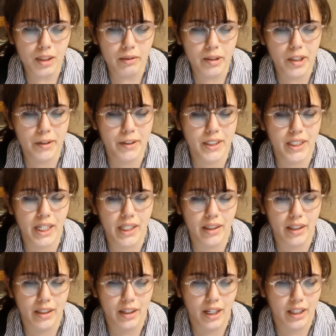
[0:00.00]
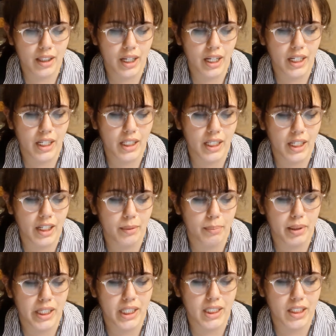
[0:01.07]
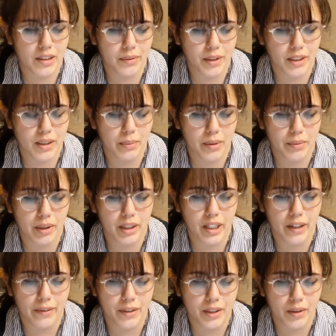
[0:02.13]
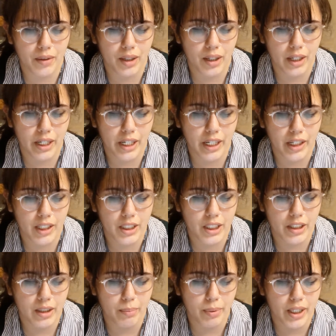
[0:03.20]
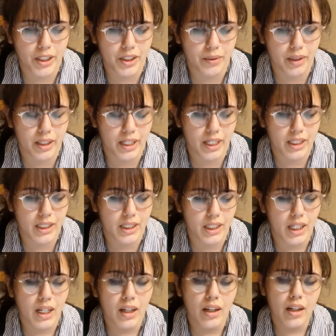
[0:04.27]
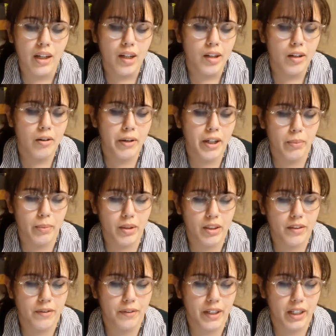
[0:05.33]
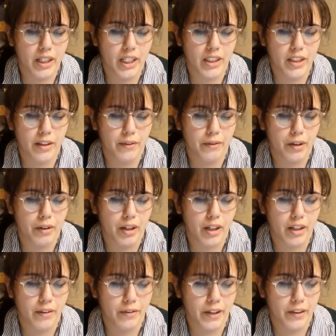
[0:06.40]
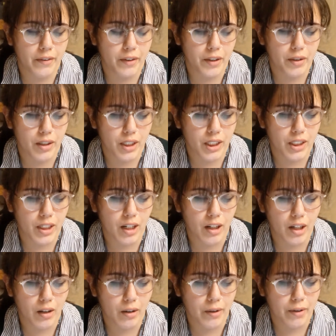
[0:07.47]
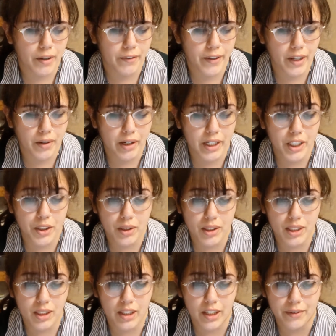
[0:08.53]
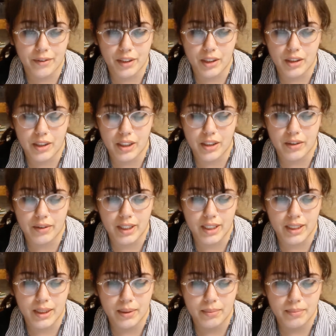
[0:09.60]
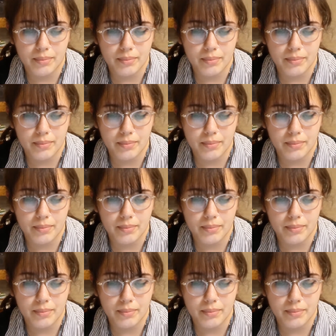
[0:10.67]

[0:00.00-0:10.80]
We resent the thought that anything can please us when someone we love is no longer here to share the pleasure with us. And we almost feel as if we were unfaithful to our sorrow when we found our interest in life returning to us.